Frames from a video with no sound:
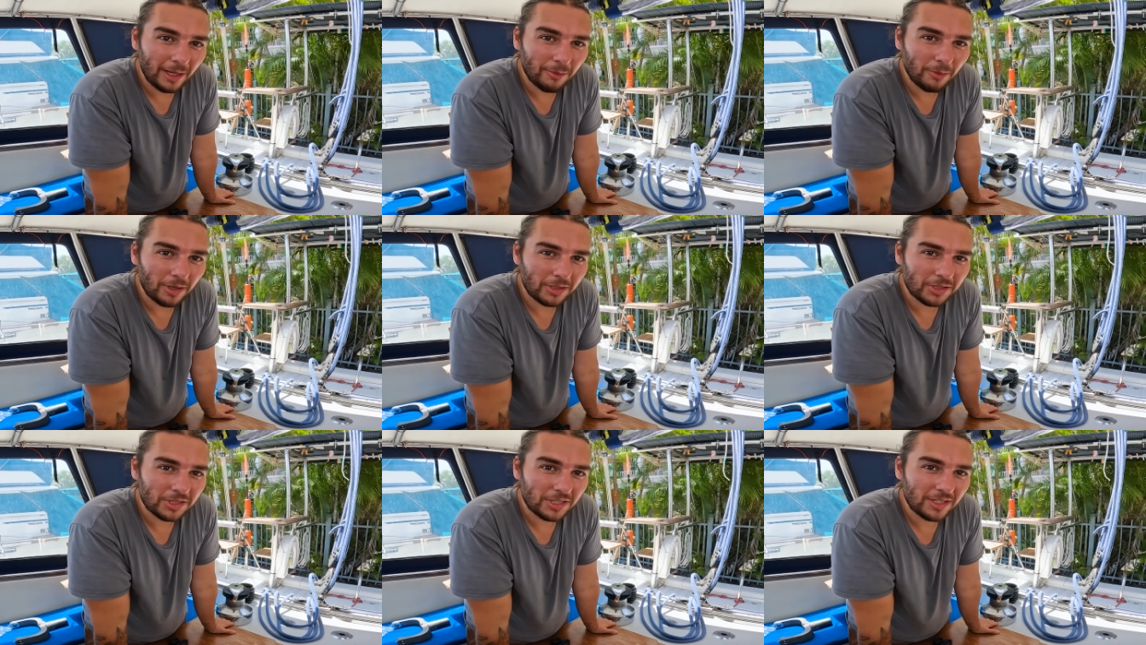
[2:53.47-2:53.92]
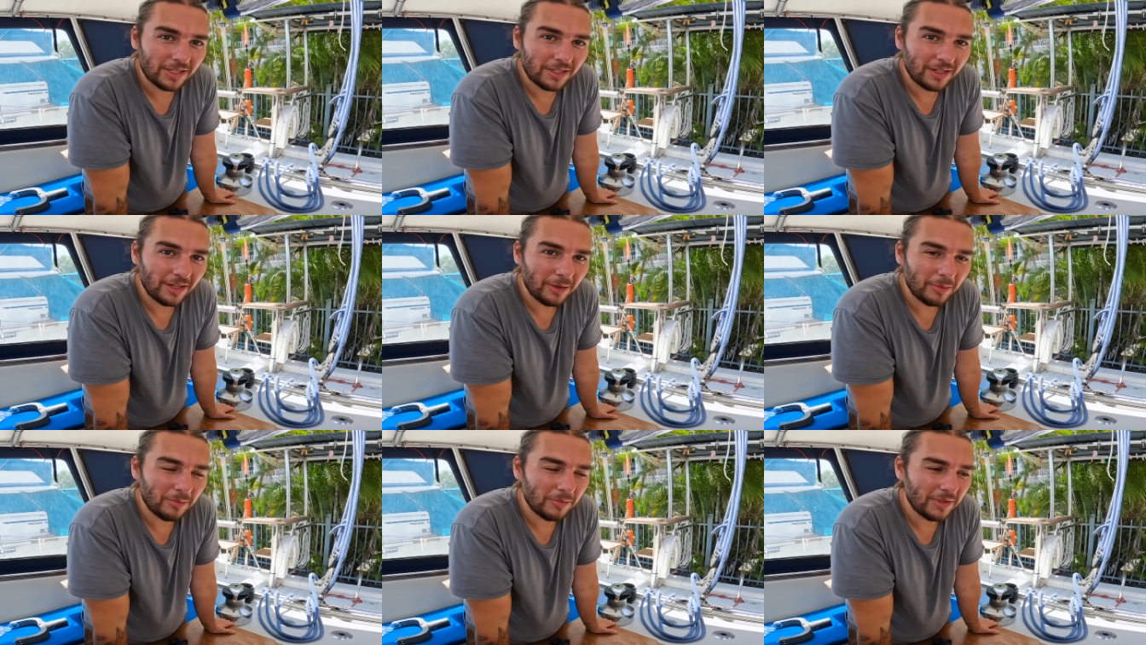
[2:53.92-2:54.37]
I
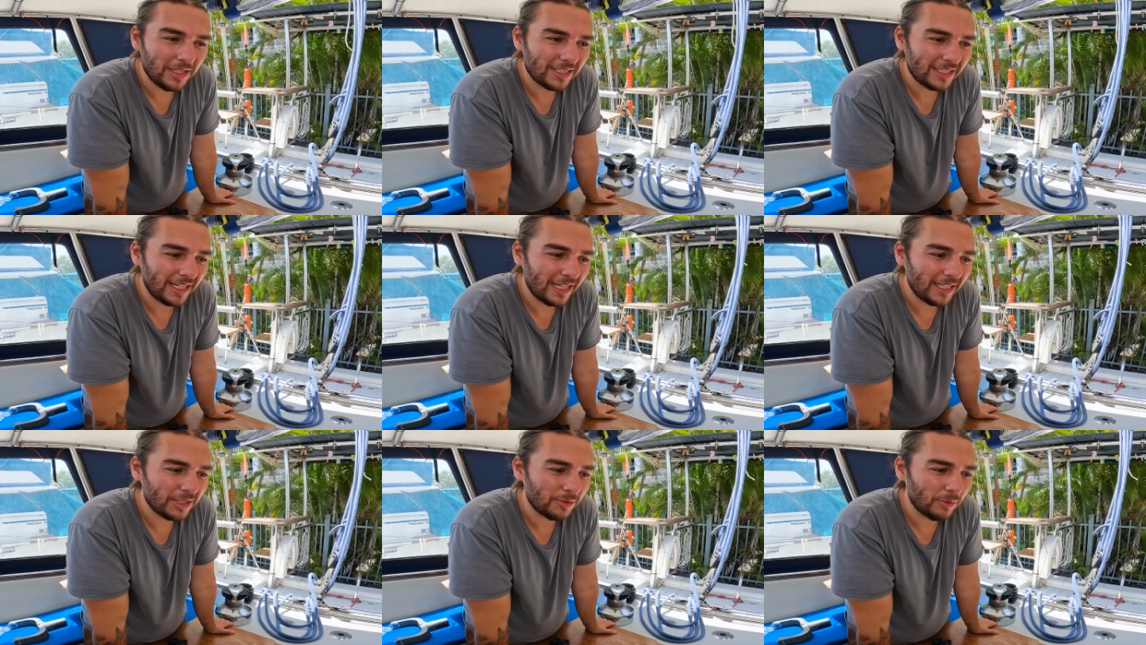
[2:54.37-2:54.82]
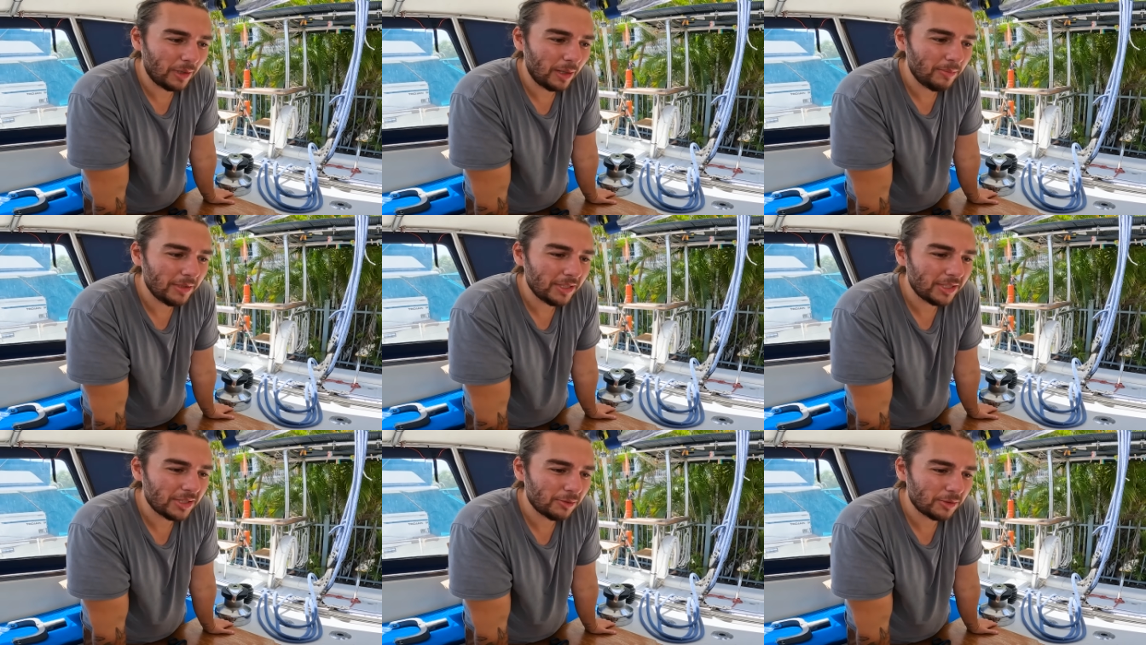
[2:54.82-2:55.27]
watched um, these guys
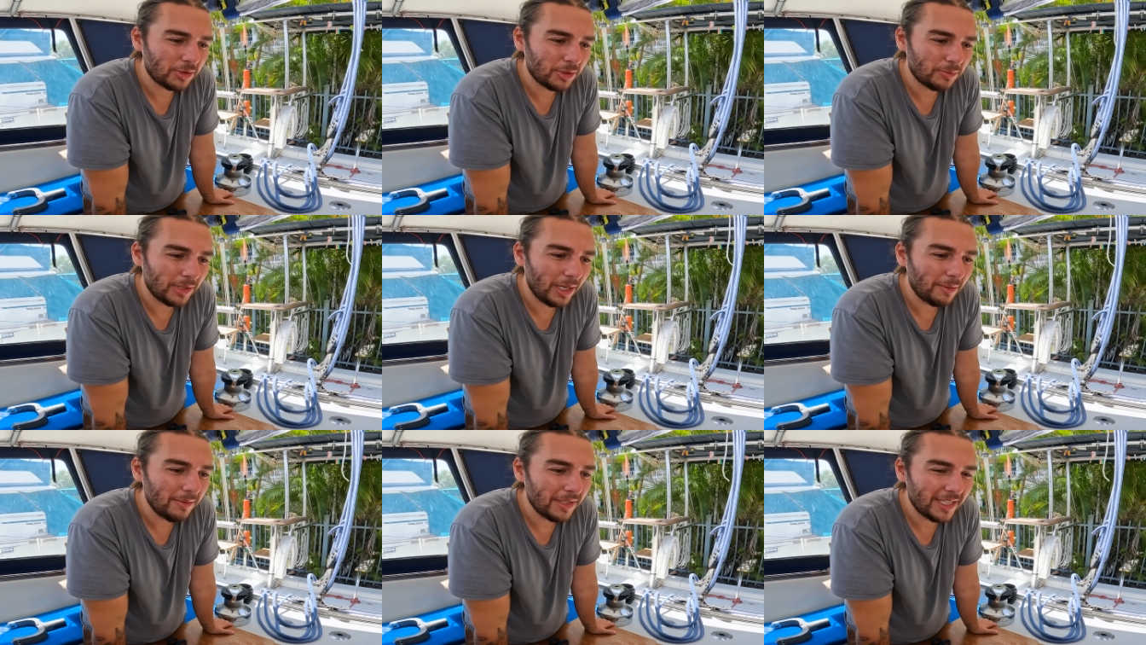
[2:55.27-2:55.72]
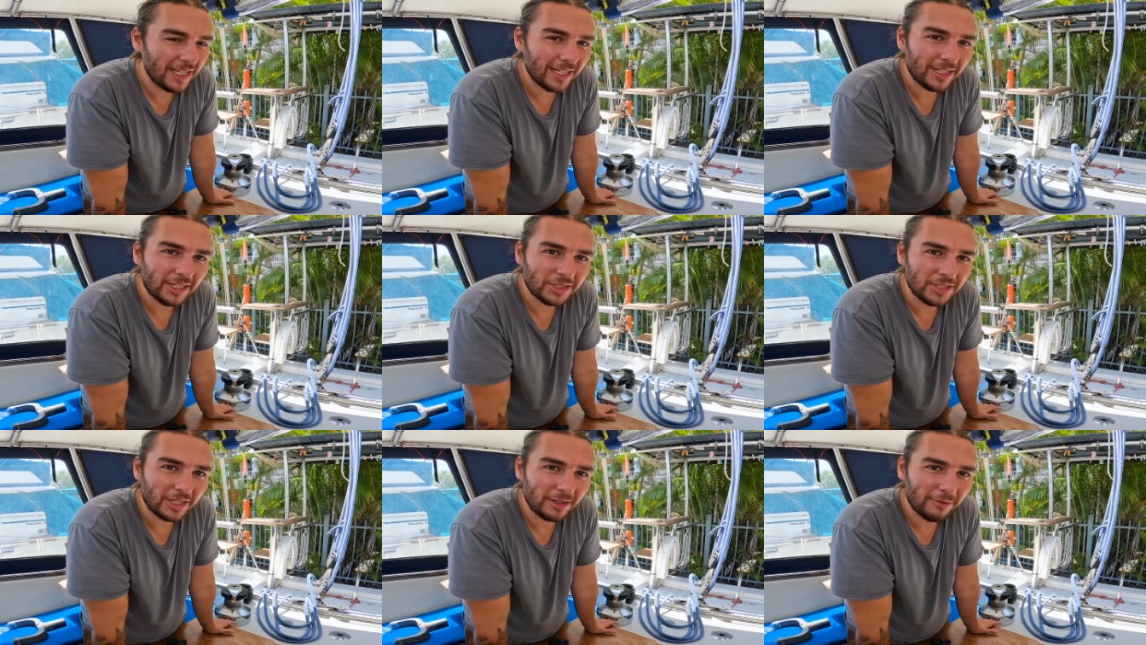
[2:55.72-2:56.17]
swap it, so it should probably
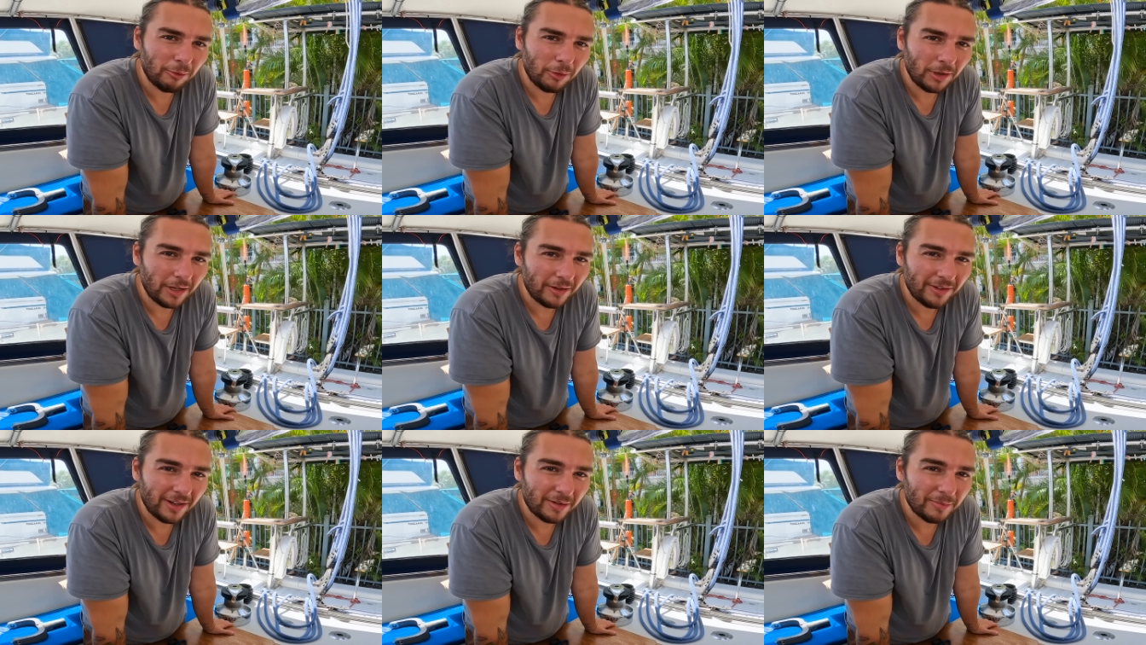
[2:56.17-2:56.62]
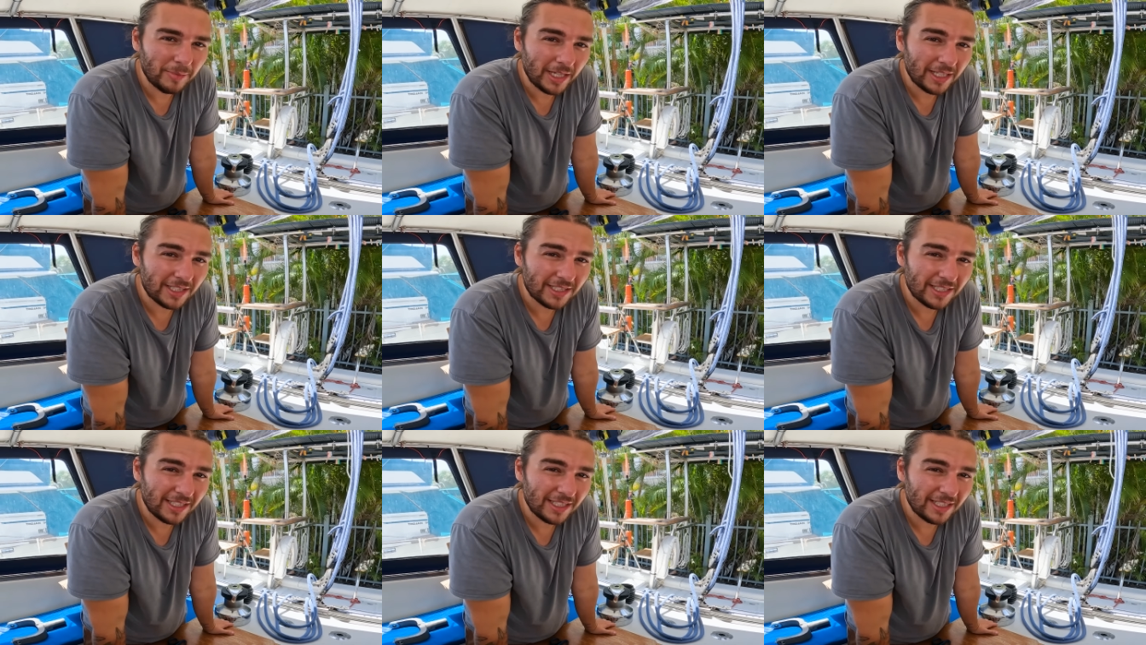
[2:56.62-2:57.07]
take us like four to five
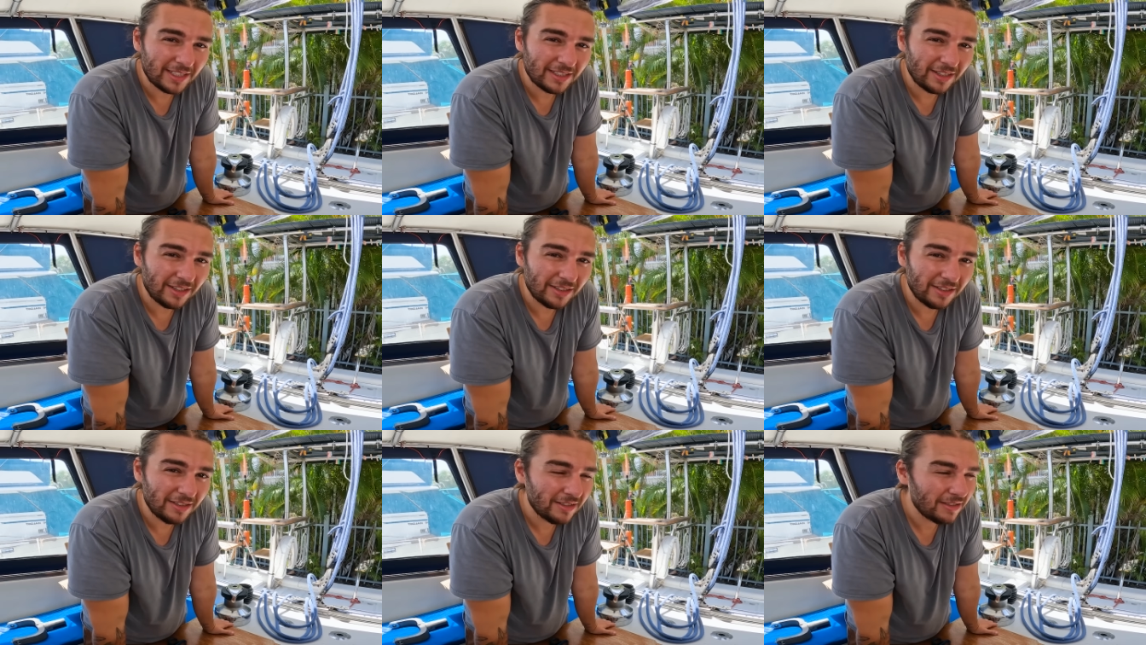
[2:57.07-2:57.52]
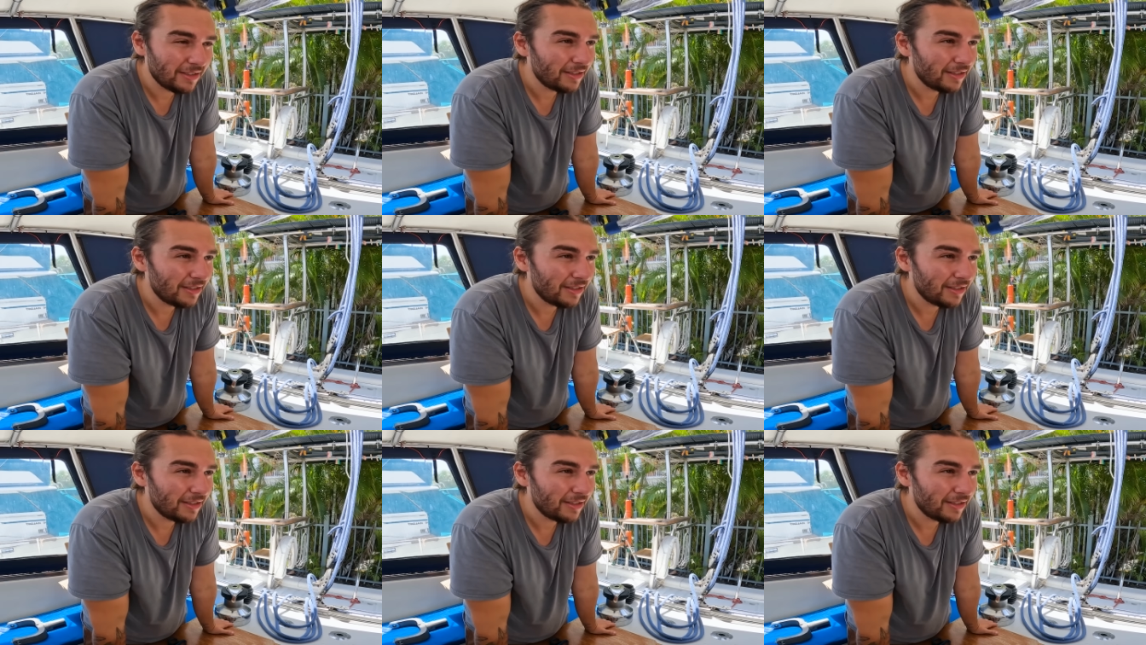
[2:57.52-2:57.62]
minutes to get it done.